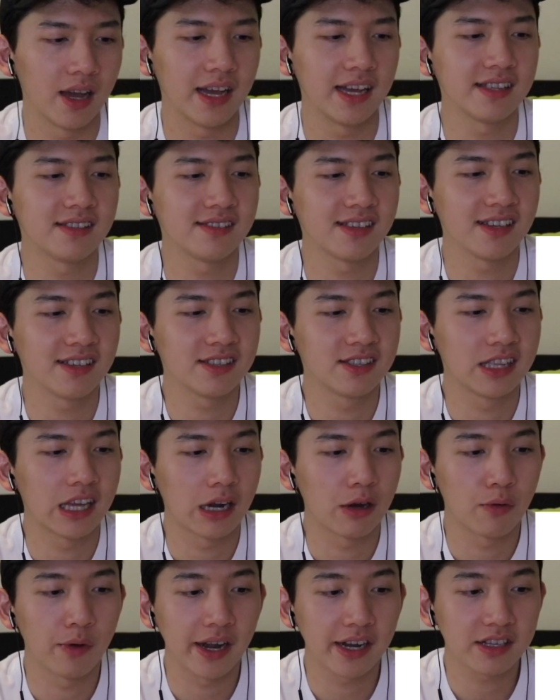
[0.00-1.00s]
it says
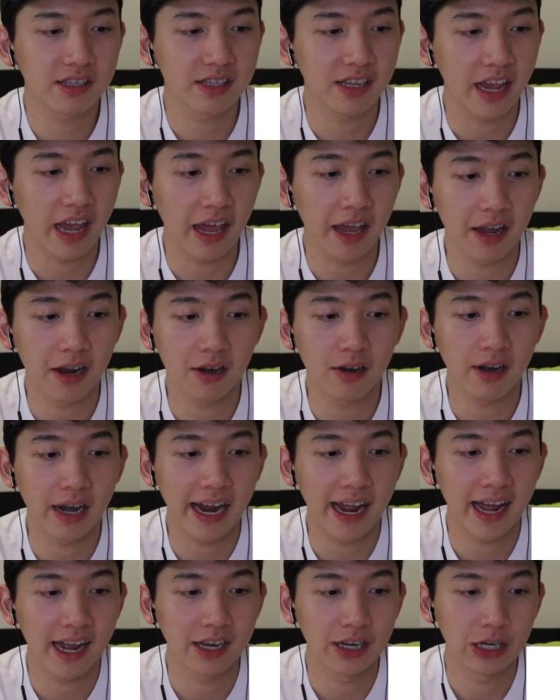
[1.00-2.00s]
direct air
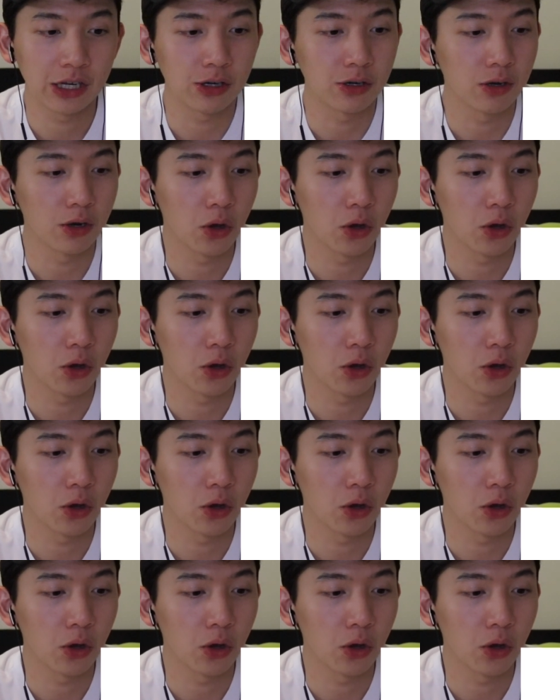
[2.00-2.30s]
at your